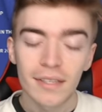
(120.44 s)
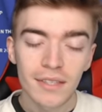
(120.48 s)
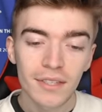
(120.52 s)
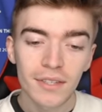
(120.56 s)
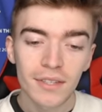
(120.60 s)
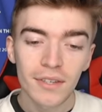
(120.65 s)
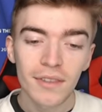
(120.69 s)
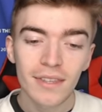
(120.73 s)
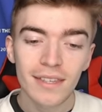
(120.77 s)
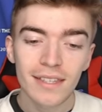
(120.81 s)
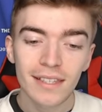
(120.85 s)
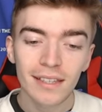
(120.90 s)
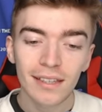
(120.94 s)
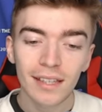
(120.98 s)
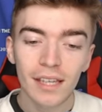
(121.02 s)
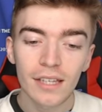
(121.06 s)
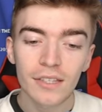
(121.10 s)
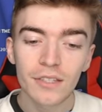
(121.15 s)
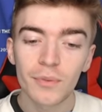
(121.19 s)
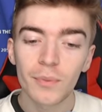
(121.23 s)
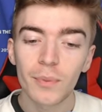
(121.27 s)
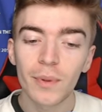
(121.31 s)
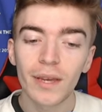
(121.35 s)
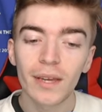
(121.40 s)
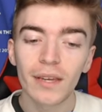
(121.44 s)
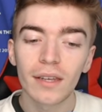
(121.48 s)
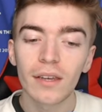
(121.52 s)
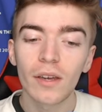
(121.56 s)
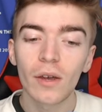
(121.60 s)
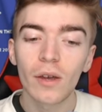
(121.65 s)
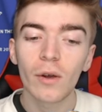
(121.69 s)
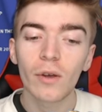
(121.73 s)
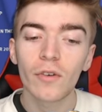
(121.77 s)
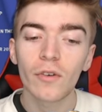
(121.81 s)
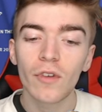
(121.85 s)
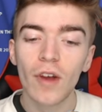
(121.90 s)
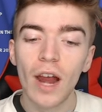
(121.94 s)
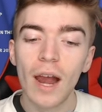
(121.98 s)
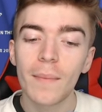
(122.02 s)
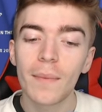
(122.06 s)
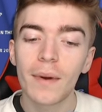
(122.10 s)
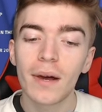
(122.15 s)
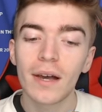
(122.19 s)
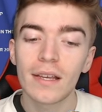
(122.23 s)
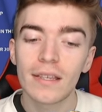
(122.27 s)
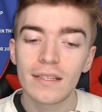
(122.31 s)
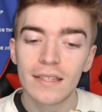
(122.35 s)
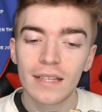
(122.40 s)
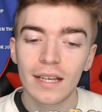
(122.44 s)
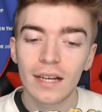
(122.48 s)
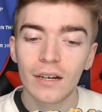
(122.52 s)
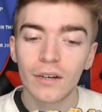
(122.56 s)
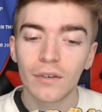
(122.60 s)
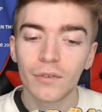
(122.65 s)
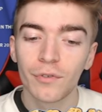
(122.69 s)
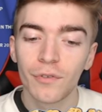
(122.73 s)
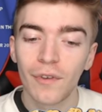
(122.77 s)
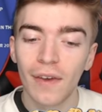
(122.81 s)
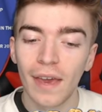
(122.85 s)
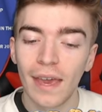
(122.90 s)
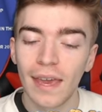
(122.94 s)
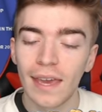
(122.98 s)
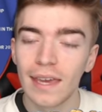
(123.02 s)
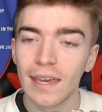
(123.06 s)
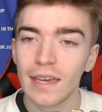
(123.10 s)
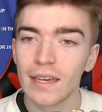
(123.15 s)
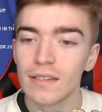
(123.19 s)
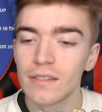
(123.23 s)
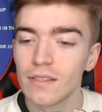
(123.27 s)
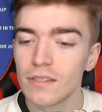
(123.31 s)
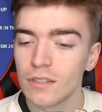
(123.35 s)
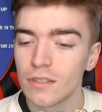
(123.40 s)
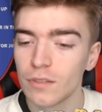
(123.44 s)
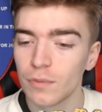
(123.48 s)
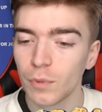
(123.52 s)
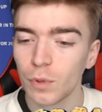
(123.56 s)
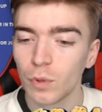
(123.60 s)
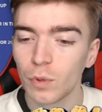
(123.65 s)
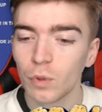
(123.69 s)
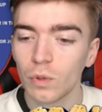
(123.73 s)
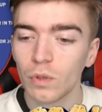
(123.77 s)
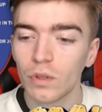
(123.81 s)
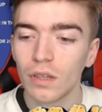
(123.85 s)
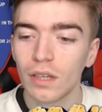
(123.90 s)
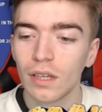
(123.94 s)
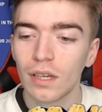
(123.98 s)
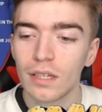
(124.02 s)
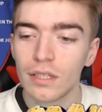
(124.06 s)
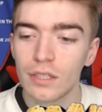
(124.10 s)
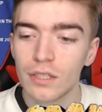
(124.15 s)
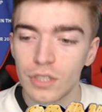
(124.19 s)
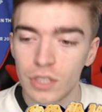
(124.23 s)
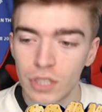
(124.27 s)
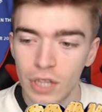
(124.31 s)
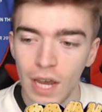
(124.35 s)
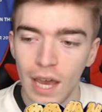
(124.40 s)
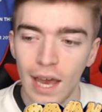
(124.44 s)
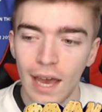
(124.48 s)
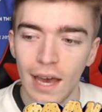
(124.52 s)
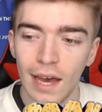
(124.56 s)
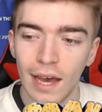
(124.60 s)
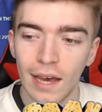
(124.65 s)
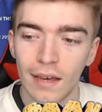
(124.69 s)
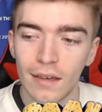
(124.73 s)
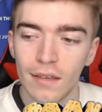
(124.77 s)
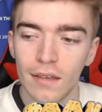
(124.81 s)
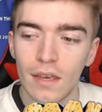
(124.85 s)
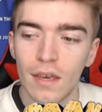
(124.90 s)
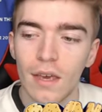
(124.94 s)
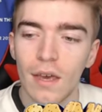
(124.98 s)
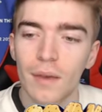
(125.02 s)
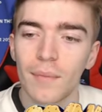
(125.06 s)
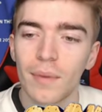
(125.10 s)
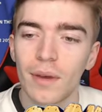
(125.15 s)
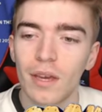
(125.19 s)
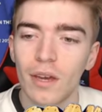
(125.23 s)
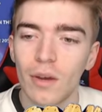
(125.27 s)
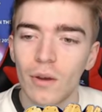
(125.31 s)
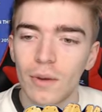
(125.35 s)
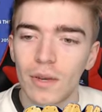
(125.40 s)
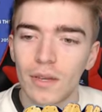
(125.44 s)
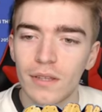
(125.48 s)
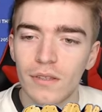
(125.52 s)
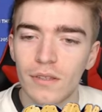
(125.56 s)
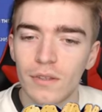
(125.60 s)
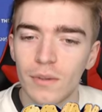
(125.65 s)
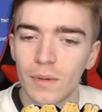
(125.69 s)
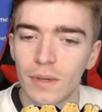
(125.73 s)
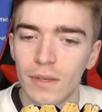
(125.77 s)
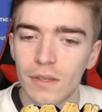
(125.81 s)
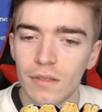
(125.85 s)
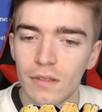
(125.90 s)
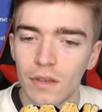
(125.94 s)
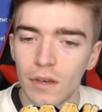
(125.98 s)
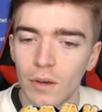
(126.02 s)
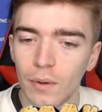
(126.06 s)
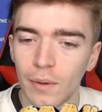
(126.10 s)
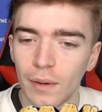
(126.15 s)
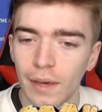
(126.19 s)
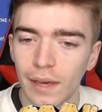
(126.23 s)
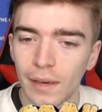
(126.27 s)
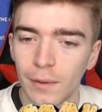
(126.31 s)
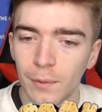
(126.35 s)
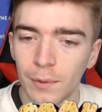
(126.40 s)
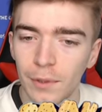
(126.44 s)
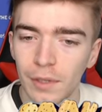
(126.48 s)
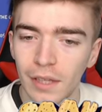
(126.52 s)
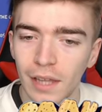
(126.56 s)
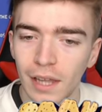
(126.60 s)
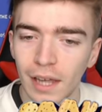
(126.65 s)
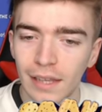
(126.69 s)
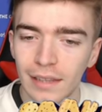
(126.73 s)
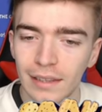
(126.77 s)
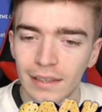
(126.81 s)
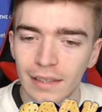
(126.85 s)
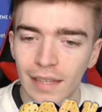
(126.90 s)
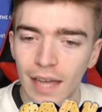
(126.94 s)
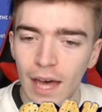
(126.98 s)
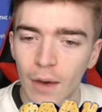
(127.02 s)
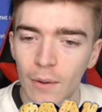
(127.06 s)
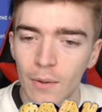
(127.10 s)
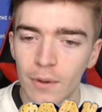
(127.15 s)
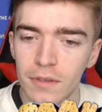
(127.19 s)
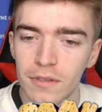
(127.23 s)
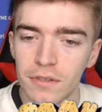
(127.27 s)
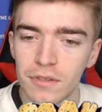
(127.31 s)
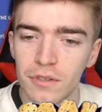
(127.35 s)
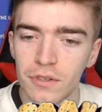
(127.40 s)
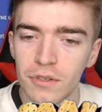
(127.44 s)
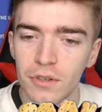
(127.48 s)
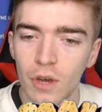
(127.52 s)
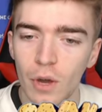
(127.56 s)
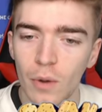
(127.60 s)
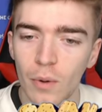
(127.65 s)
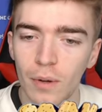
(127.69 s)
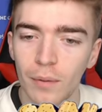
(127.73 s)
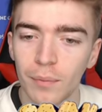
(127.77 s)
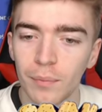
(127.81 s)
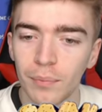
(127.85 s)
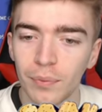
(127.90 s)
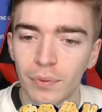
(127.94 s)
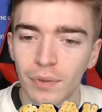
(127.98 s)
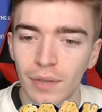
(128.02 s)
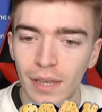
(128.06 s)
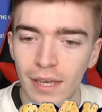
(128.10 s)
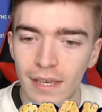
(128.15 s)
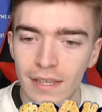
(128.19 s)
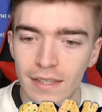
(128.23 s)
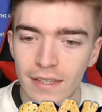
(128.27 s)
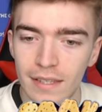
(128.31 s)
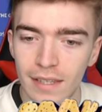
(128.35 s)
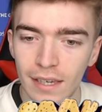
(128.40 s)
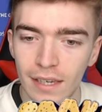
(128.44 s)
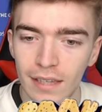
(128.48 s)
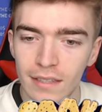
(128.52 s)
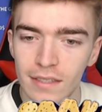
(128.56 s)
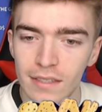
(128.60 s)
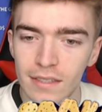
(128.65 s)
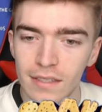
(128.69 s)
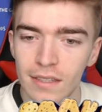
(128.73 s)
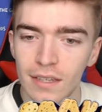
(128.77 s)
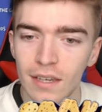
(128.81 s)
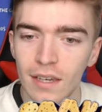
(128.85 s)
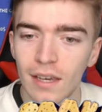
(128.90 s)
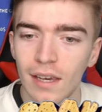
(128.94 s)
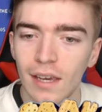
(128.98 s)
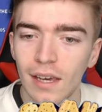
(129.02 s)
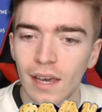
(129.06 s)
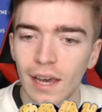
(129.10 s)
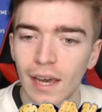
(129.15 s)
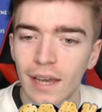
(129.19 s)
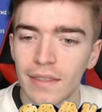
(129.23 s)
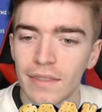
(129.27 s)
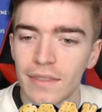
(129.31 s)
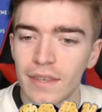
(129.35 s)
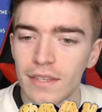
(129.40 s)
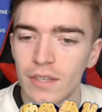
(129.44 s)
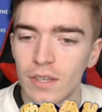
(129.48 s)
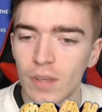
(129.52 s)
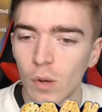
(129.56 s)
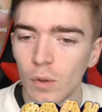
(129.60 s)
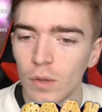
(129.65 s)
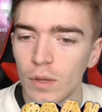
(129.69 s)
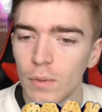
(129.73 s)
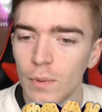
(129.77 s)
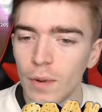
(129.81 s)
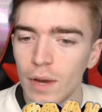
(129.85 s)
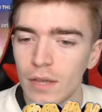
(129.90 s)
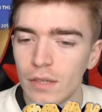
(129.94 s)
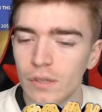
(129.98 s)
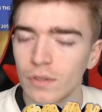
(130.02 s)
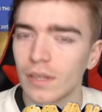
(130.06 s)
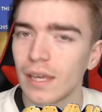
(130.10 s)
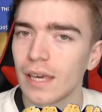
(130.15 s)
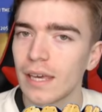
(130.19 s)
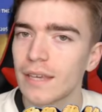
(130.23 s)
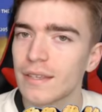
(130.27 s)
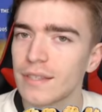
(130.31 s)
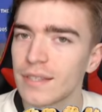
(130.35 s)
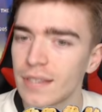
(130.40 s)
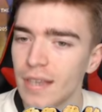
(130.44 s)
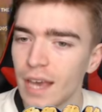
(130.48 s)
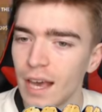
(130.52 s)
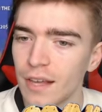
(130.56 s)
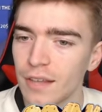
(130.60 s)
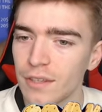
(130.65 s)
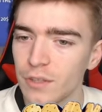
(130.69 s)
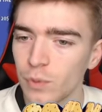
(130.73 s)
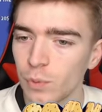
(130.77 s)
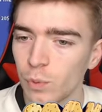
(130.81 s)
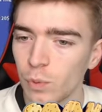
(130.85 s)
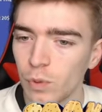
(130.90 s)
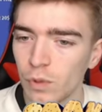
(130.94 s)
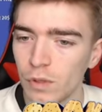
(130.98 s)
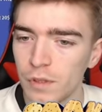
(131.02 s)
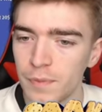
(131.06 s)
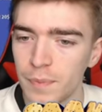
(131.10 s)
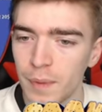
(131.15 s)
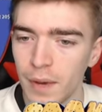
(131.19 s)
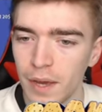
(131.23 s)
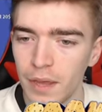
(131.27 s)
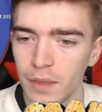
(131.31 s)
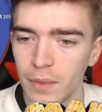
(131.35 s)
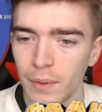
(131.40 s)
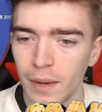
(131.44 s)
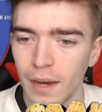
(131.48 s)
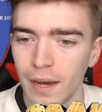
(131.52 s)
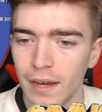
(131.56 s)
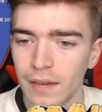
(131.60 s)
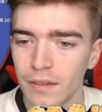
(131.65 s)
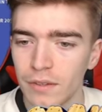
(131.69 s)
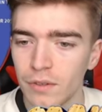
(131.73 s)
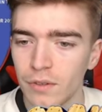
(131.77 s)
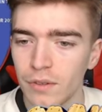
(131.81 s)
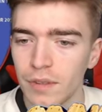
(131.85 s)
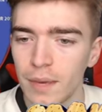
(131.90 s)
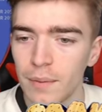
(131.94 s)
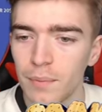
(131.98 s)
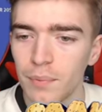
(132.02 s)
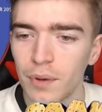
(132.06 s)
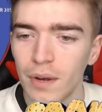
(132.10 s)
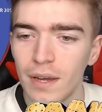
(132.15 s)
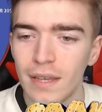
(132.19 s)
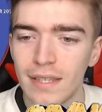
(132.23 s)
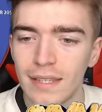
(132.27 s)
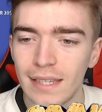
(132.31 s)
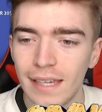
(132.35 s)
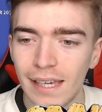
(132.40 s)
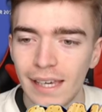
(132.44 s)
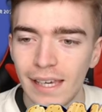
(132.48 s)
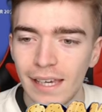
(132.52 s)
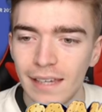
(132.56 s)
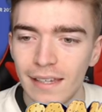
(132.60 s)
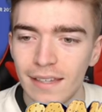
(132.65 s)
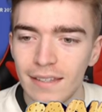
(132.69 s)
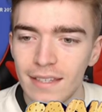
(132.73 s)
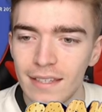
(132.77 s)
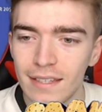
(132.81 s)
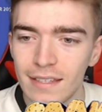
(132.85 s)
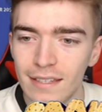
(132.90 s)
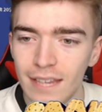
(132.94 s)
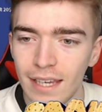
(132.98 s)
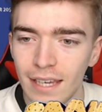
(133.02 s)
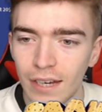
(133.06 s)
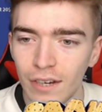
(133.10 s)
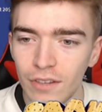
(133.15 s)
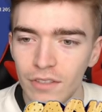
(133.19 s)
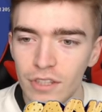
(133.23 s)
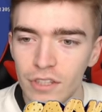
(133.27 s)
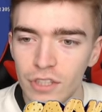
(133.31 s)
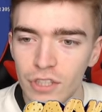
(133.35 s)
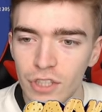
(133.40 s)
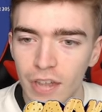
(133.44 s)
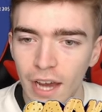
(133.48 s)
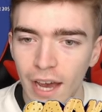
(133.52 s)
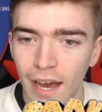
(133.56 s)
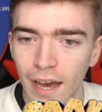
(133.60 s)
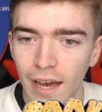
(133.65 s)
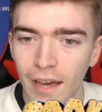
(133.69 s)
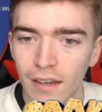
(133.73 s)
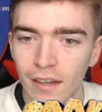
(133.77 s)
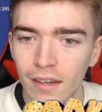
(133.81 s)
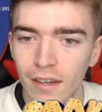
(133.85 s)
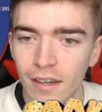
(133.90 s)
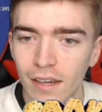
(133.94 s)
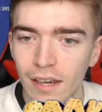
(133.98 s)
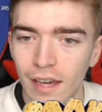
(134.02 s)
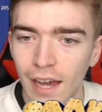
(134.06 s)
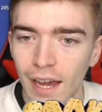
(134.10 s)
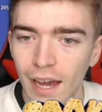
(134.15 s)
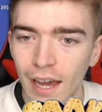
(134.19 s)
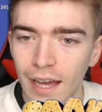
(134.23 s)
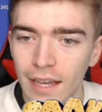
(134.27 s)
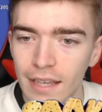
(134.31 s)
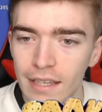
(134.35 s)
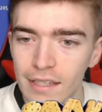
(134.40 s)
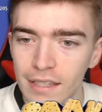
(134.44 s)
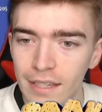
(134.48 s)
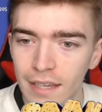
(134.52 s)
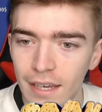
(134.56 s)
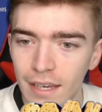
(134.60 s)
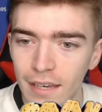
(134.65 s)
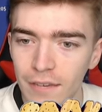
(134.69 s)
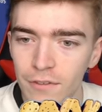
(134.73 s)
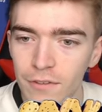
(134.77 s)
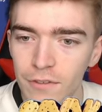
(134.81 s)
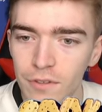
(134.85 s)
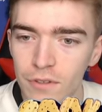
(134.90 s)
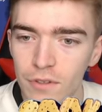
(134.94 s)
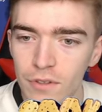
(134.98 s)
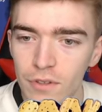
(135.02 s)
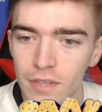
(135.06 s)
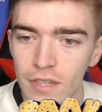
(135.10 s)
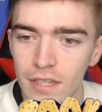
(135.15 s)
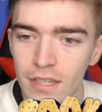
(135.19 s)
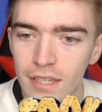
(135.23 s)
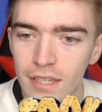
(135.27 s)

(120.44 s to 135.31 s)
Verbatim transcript: To do this glitch, we're gonna go and grab ourselves a small chair. By going and doing so, it will allow us to go and place it. And this only works on like certain walls by the way. You'll then press E to sit on the chair and if you do